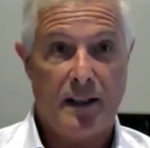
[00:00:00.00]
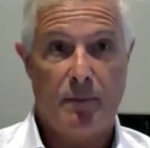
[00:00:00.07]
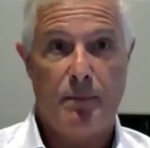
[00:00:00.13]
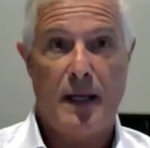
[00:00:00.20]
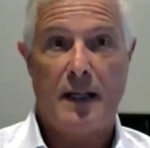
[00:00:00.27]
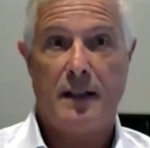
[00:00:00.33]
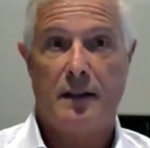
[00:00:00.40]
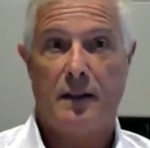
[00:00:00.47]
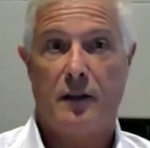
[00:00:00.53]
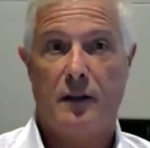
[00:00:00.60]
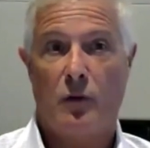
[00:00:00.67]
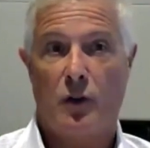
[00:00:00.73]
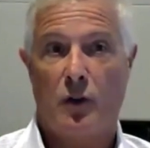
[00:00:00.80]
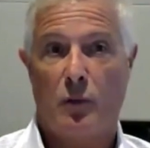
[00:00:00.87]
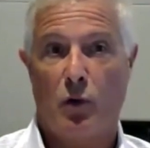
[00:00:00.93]
and abetting
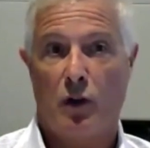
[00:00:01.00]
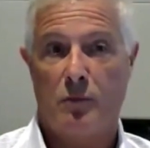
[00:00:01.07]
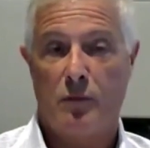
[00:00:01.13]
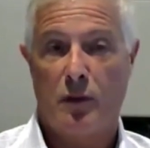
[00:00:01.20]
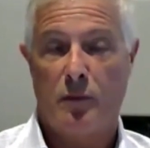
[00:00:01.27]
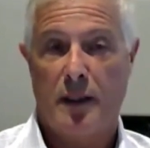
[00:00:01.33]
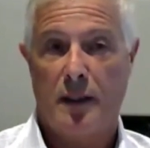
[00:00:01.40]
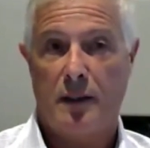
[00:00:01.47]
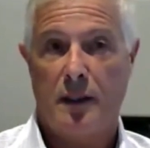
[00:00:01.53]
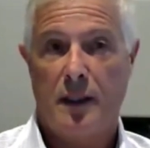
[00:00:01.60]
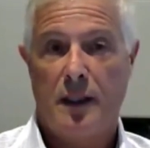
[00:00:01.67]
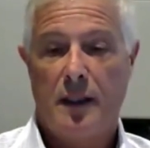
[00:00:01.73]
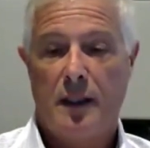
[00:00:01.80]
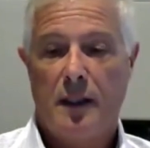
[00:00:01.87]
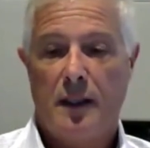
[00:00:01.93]
the war movement.
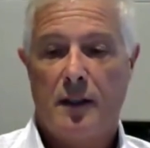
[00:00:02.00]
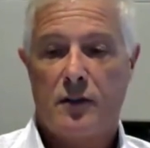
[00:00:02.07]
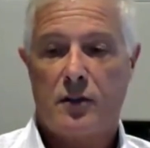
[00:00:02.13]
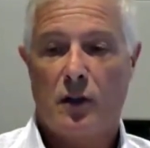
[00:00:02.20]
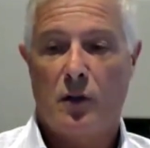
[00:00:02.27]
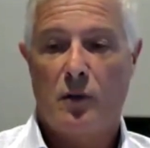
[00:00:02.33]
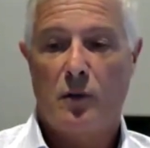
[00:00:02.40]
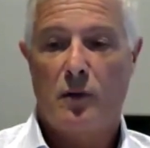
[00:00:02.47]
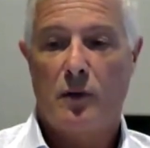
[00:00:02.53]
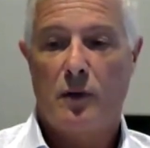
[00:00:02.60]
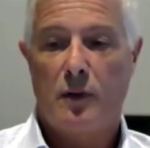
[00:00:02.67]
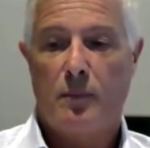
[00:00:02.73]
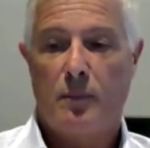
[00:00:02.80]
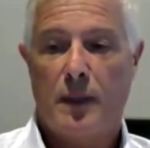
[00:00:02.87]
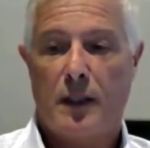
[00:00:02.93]
So,
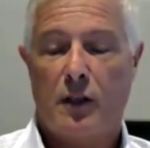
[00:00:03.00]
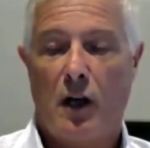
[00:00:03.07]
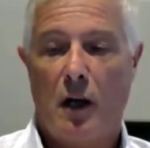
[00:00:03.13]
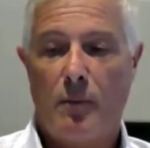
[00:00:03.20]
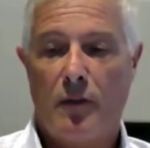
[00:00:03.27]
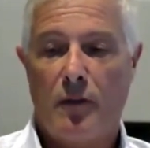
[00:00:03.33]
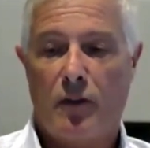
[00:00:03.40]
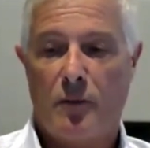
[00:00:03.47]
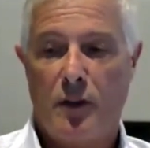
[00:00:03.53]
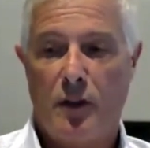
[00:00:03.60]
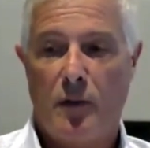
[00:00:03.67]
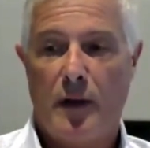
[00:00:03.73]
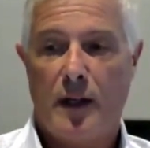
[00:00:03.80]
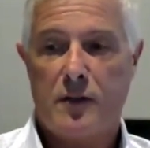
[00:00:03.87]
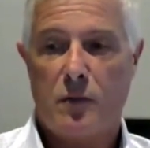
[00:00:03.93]
but the comment from the
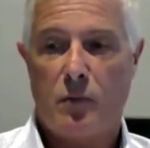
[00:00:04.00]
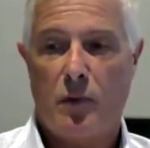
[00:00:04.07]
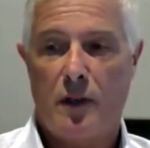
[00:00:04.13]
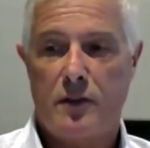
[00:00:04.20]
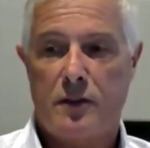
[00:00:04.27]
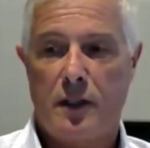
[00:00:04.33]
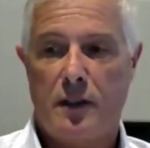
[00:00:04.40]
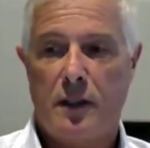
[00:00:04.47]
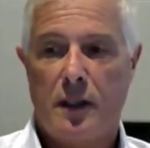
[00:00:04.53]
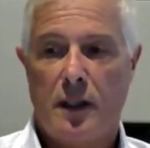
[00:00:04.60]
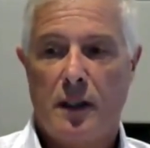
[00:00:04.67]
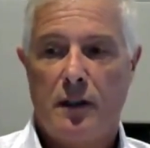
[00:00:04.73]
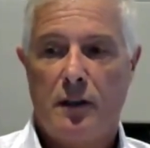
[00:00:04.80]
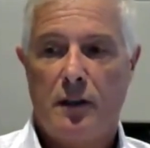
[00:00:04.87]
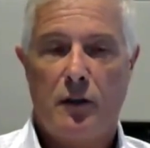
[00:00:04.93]
U.S. was that
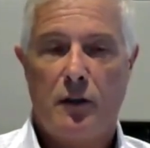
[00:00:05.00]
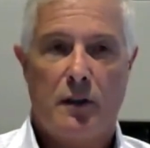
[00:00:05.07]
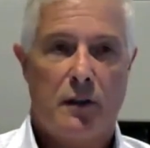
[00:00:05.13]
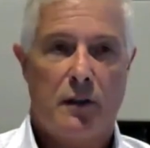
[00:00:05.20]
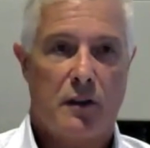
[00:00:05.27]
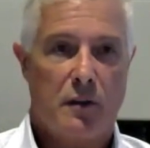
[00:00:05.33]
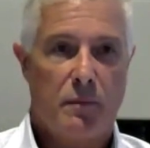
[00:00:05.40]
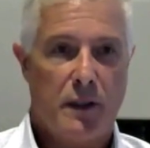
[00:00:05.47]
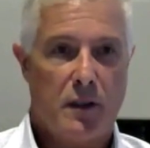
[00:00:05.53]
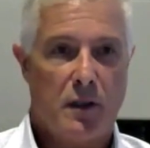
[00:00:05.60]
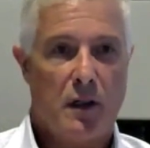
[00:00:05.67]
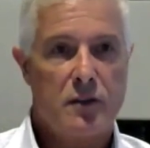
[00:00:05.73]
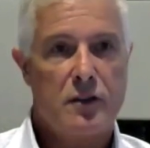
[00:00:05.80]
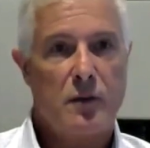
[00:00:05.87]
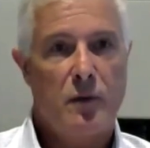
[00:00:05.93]
there could be
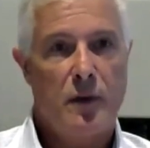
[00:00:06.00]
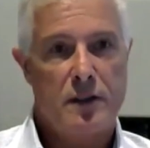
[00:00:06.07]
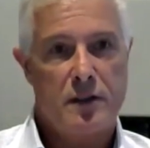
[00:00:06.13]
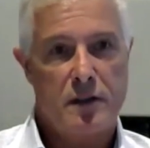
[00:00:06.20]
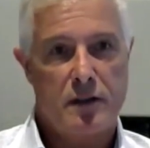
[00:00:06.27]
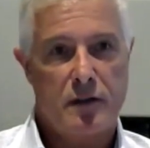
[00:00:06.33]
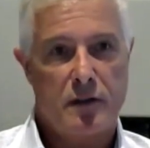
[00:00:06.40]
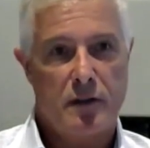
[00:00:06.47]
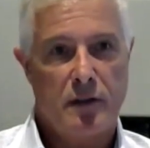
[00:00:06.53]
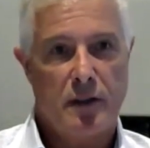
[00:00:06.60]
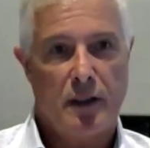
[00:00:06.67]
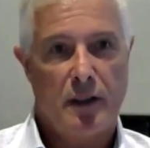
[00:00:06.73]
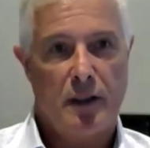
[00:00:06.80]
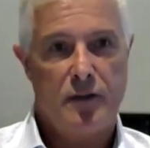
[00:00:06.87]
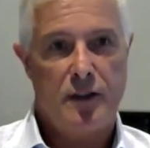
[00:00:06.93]
consequences
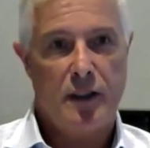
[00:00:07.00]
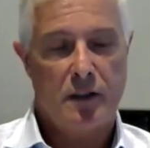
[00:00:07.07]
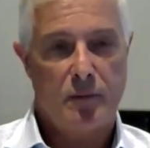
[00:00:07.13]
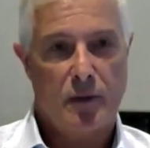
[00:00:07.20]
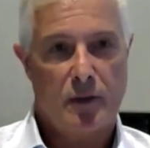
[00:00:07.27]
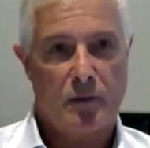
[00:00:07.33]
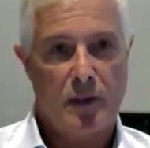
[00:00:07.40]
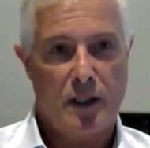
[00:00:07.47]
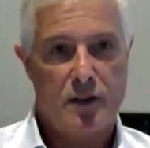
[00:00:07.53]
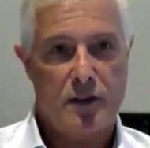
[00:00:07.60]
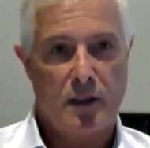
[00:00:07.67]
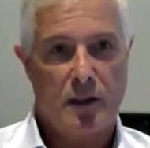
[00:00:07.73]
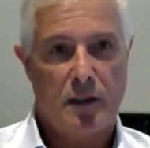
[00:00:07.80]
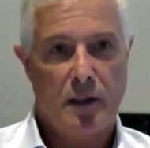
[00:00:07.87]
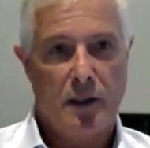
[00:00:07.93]
of dealing with
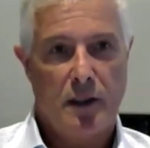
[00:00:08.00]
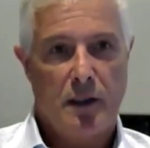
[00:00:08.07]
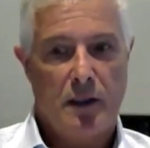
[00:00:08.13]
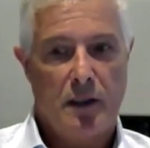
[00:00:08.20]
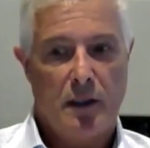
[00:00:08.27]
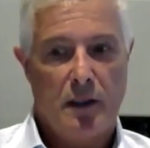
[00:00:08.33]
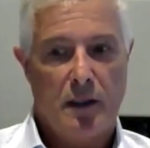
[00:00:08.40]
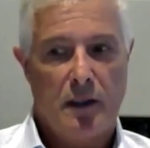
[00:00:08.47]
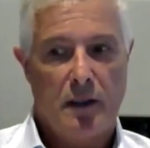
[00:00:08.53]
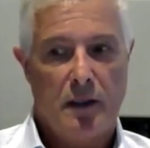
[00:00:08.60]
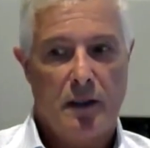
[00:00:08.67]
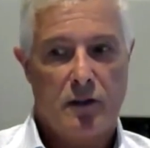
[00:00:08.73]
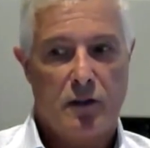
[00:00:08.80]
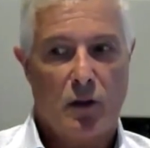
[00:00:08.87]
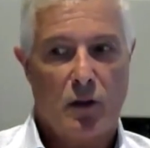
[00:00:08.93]
Russia.
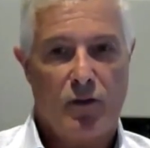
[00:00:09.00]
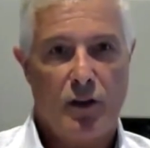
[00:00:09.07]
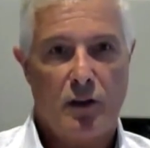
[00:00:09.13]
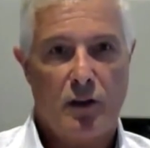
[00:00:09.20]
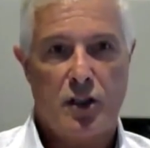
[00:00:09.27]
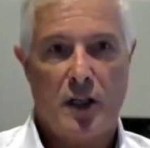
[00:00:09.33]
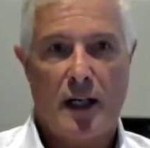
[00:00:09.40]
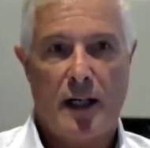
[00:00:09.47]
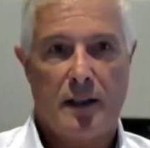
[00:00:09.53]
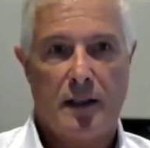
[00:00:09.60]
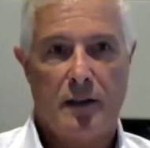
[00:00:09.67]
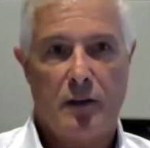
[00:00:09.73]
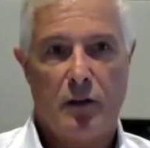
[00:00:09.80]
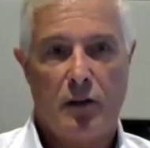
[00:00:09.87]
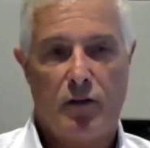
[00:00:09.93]
So if you're China,
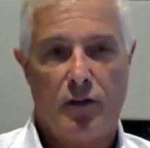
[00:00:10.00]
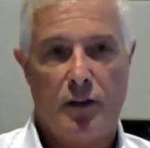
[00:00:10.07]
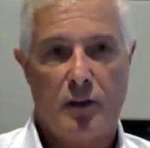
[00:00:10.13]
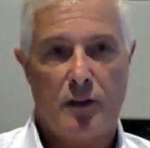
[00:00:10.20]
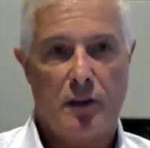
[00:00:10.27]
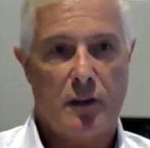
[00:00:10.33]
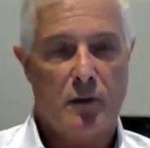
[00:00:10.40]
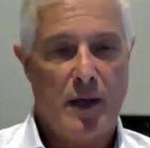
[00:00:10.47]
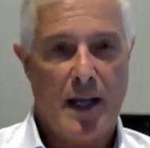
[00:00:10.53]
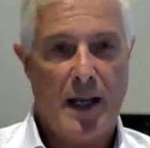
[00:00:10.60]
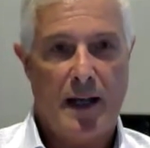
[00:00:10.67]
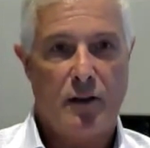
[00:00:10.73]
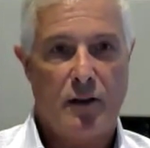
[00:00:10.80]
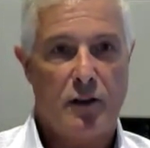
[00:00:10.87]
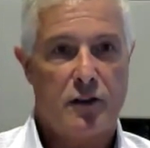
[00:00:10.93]
or if you're
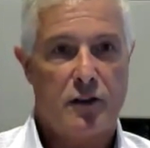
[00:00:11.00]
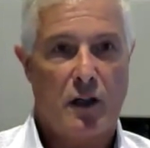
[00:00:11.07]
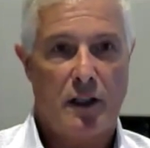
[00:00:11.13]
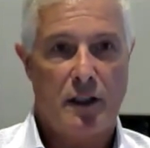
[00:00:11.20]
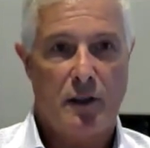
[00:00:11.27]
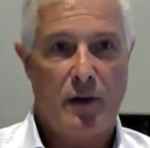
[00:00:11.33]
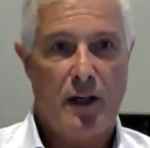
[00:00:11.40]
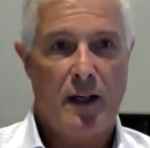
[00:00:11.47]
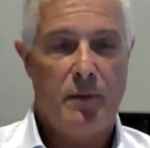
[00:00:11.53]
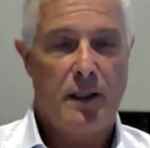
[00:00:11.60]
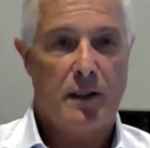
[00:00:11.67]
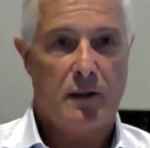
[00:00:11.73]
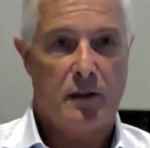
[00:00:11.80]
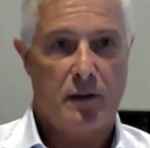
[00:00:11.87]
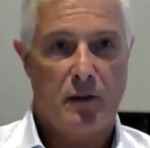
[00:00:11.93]
Iran, or Saudi
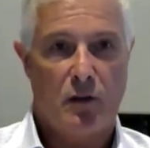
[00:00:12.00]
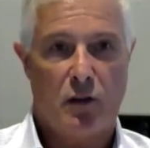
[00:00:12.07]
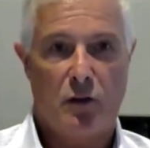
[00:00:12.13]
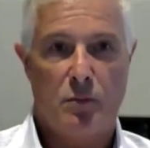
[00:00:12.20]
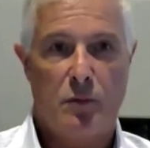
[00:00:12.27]
Arabia, or